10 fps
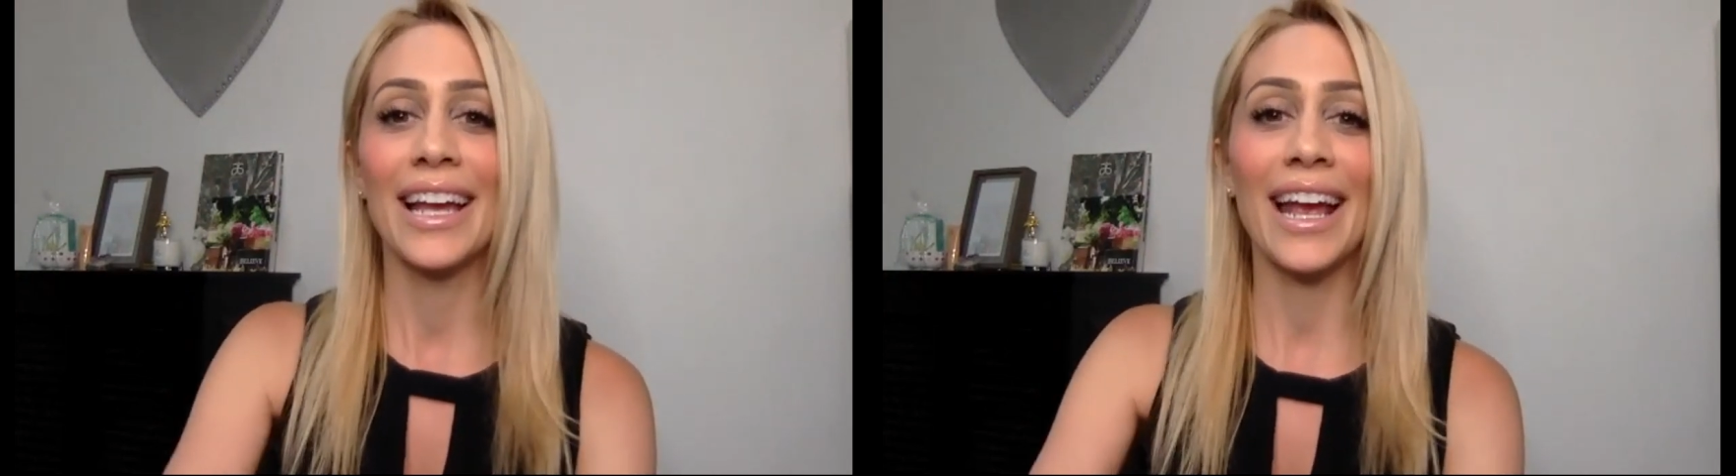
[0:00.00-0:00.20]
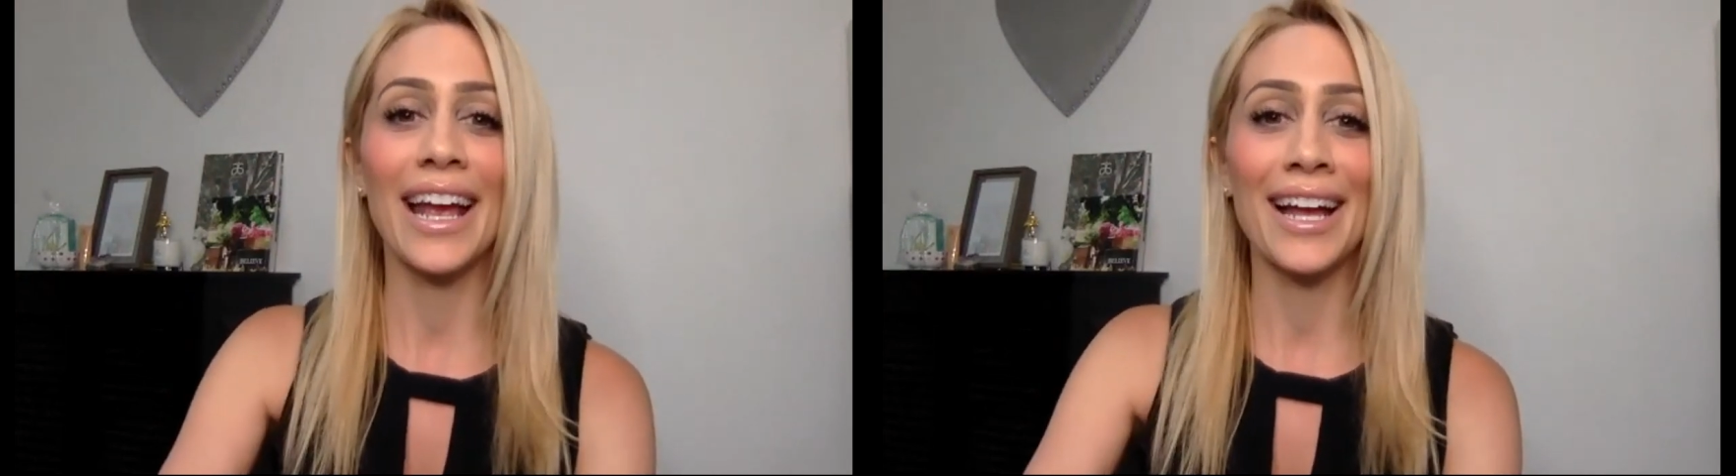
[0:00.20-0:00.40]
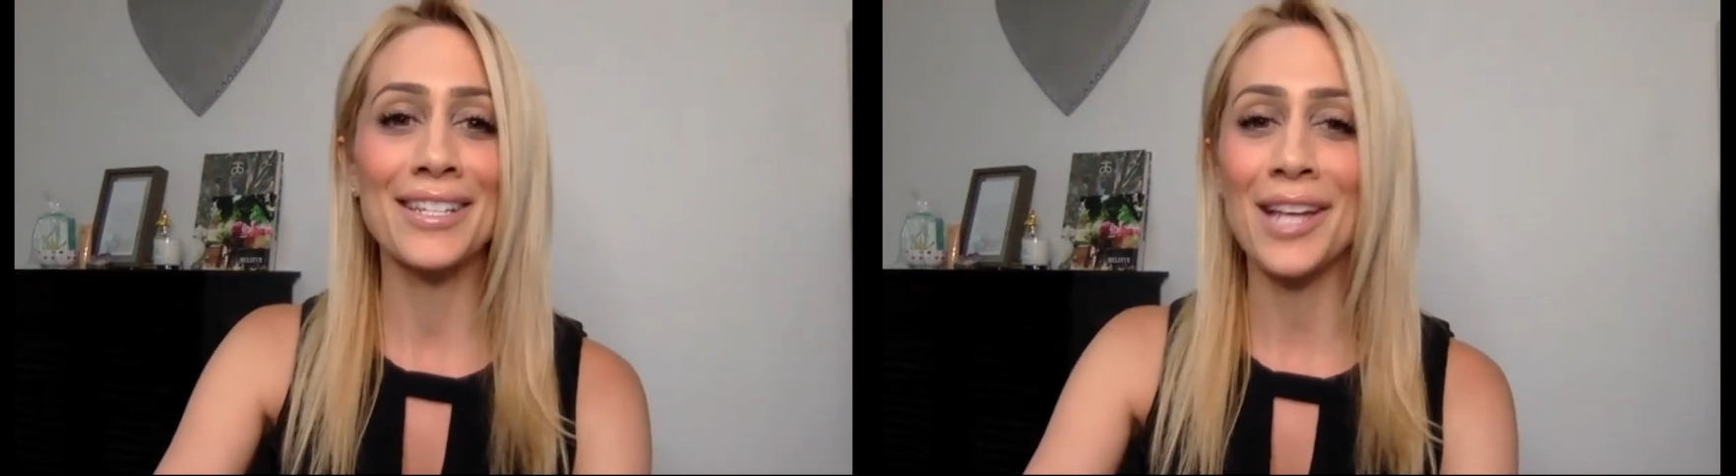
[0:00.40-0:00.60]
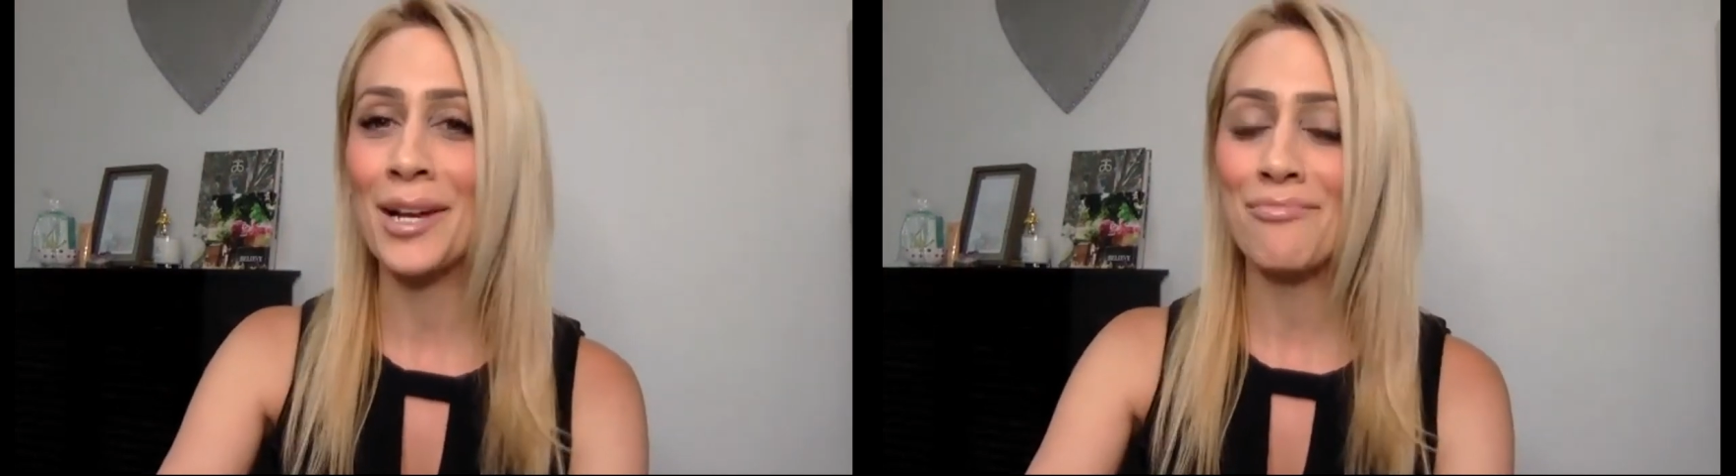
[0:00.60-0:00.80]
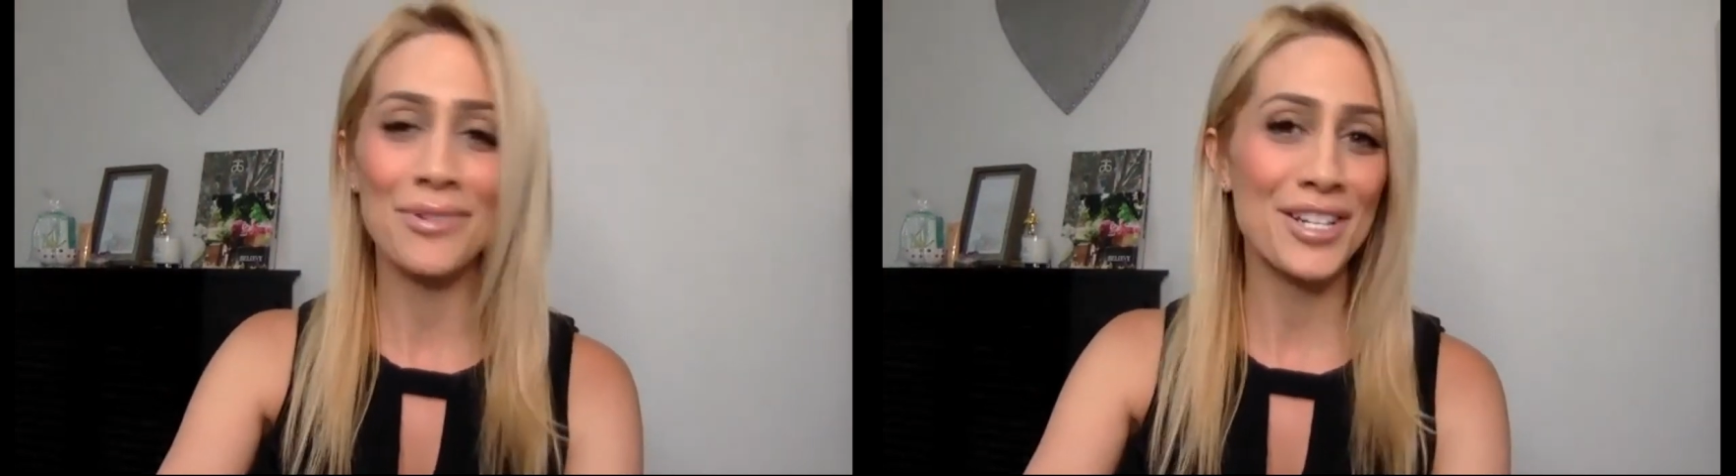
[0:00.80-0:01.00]
And I
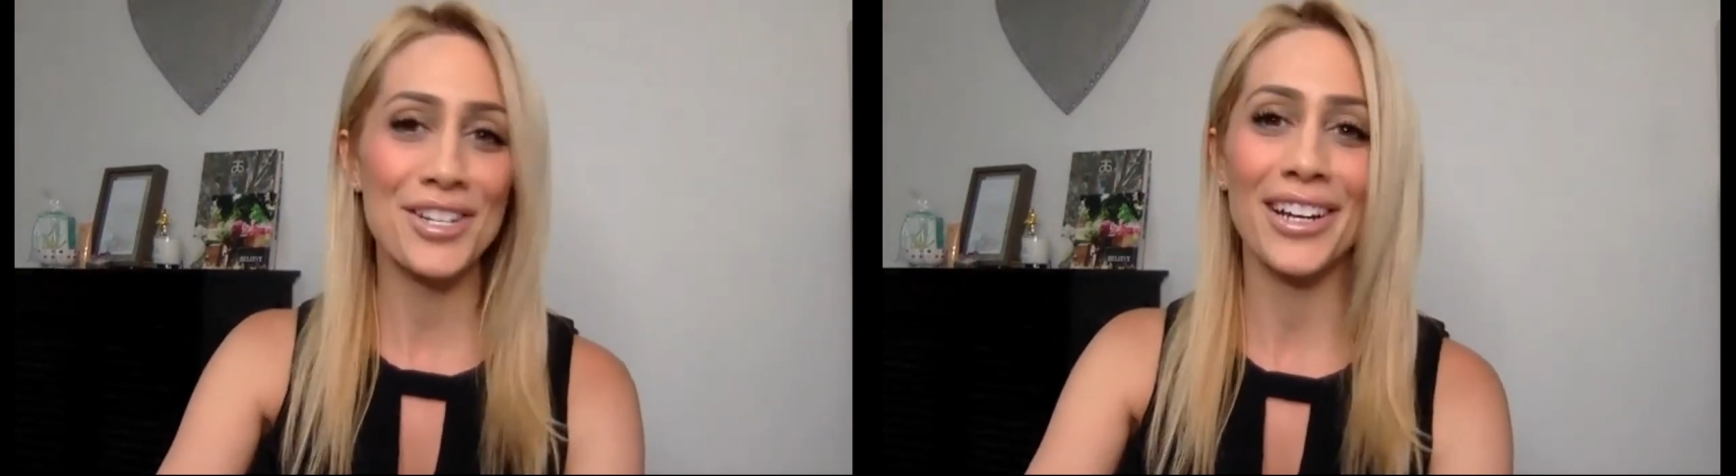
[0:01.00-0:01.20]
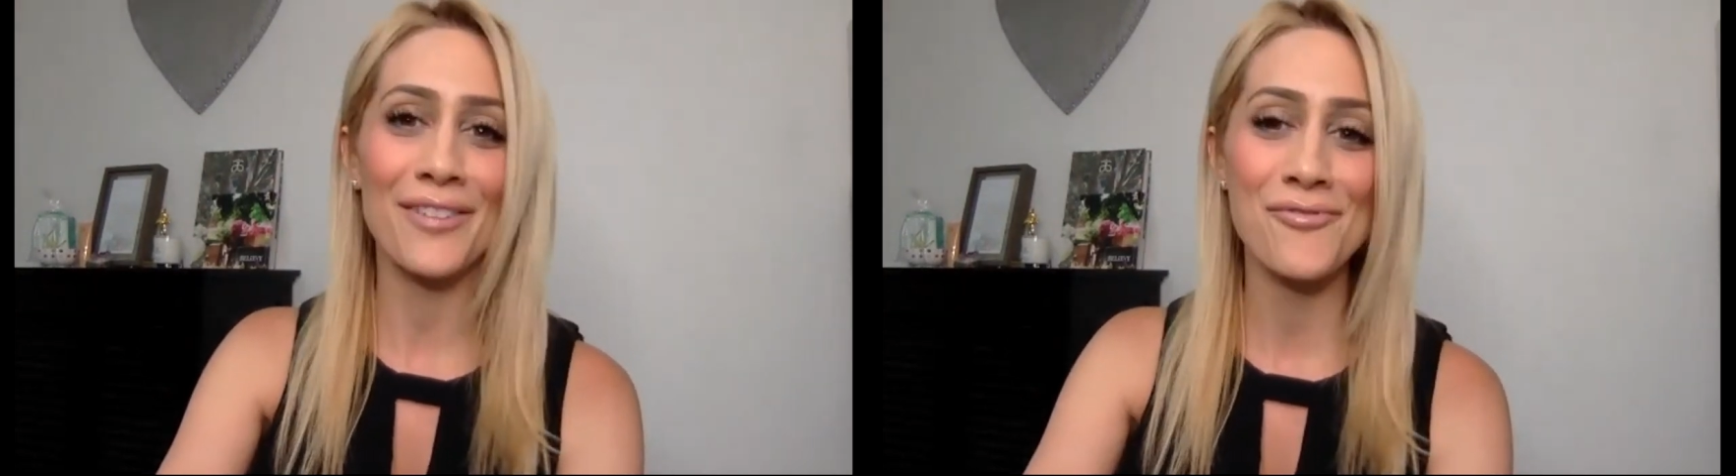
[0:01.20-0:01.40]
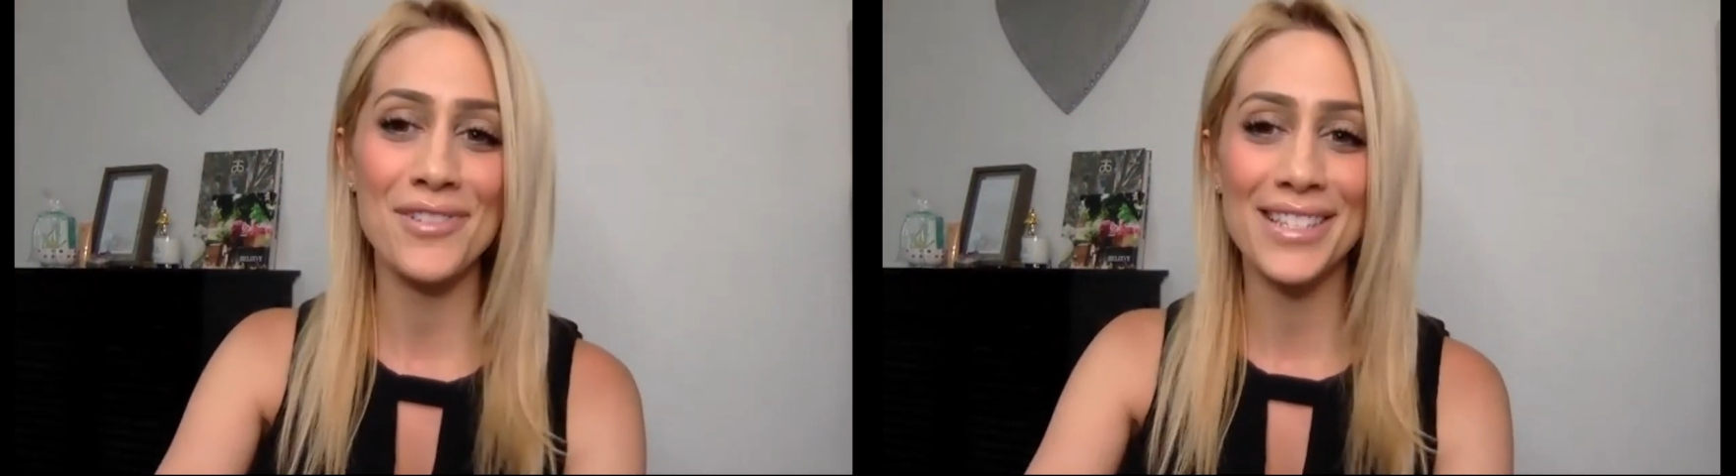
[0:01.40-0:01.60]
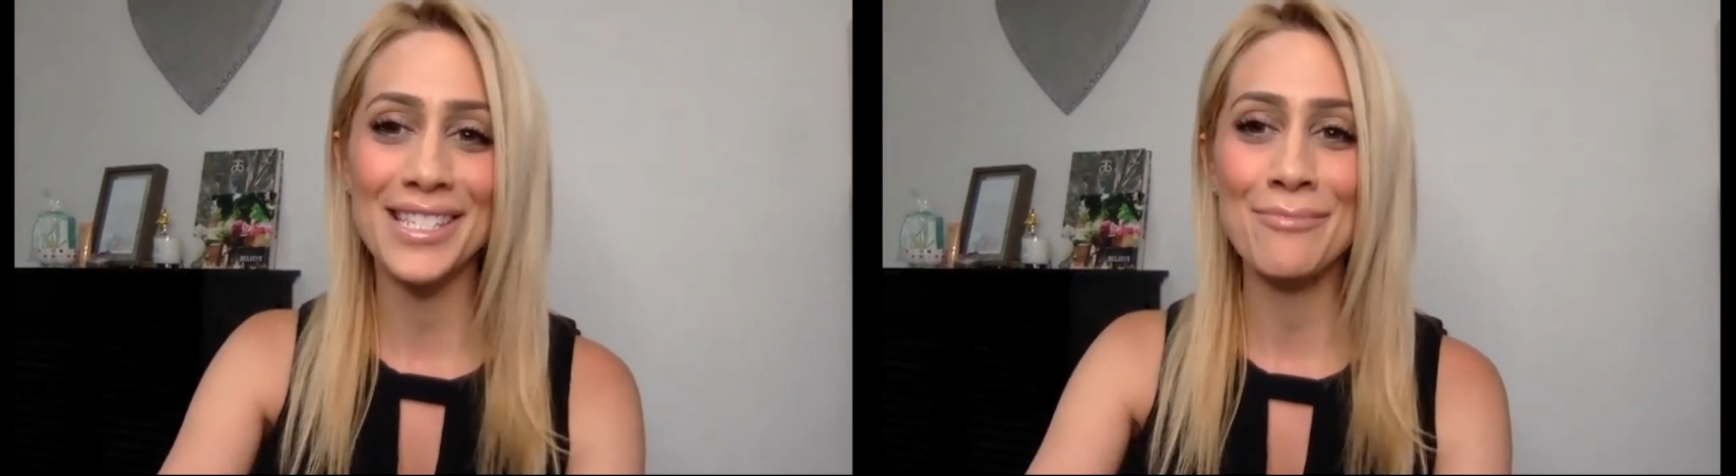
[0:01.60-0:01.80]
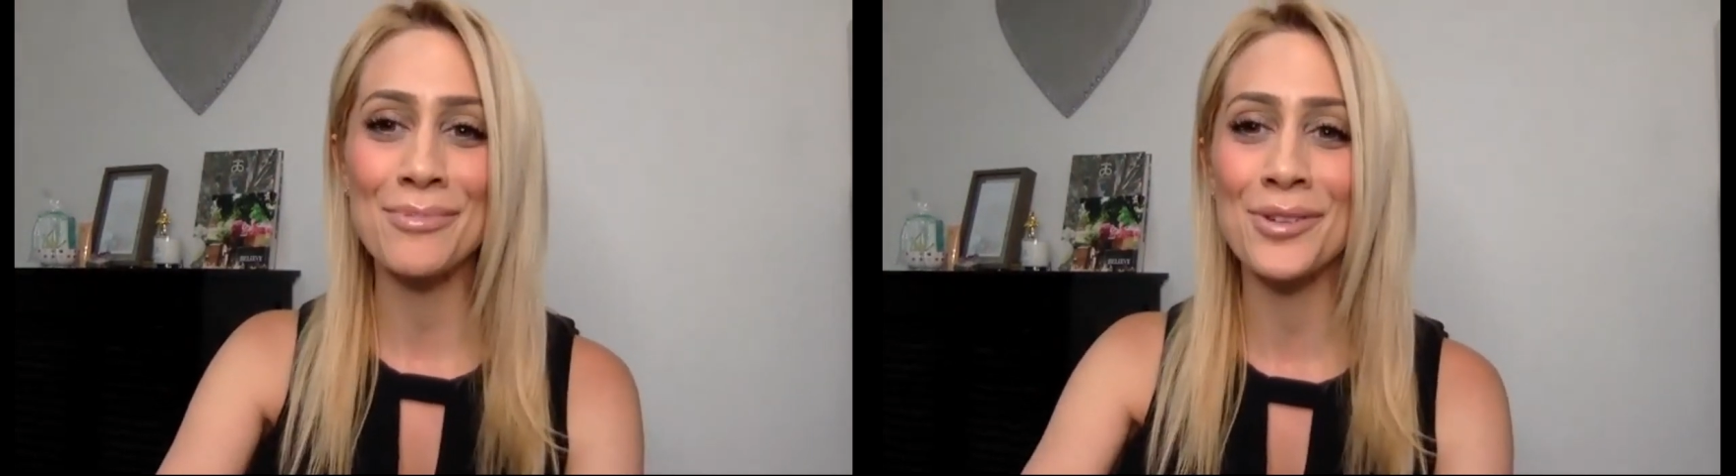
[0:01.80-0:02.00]
appreciate everyone in this
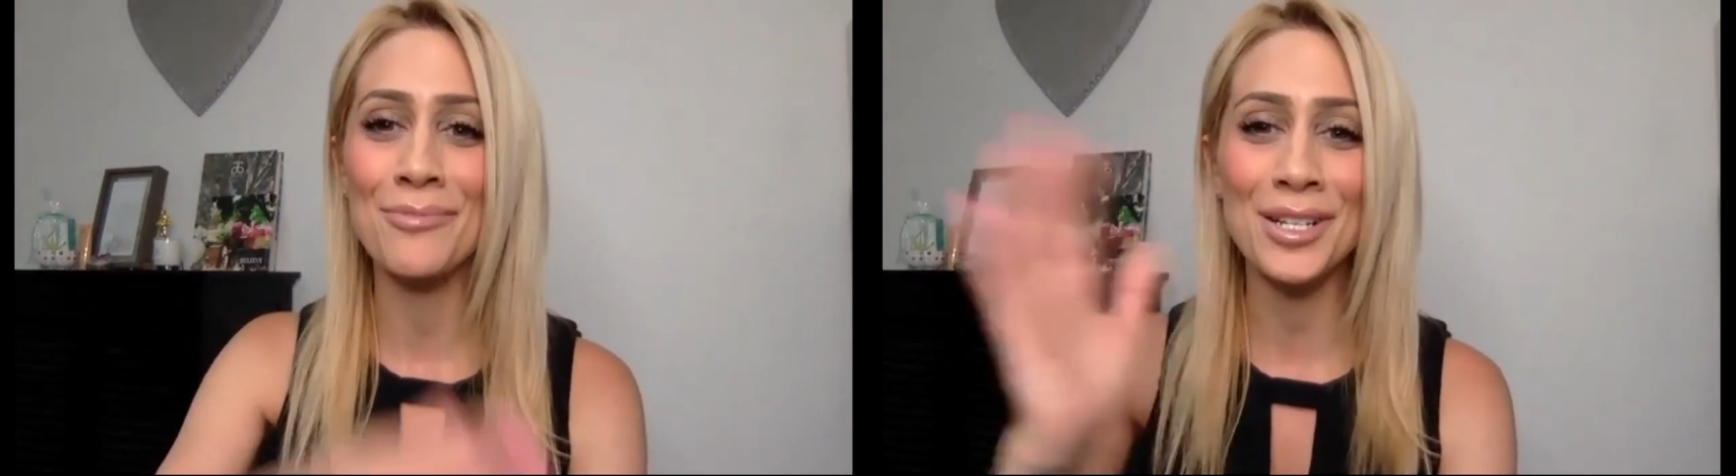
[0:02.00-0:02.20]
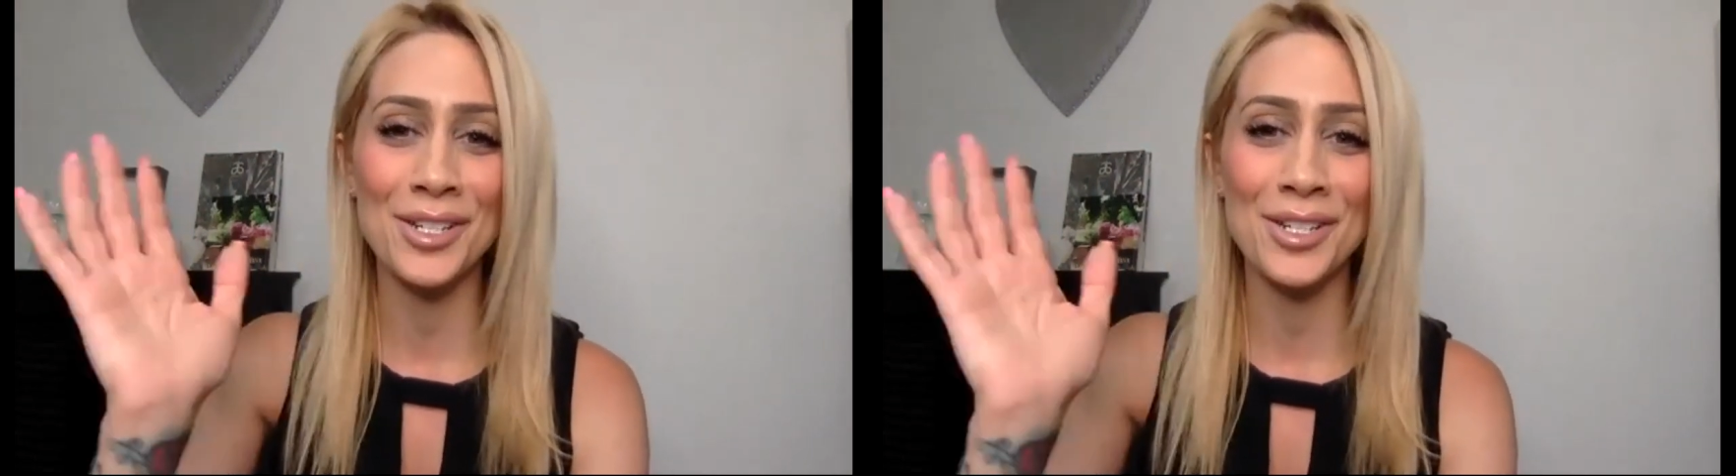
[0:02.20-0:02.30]
team so much,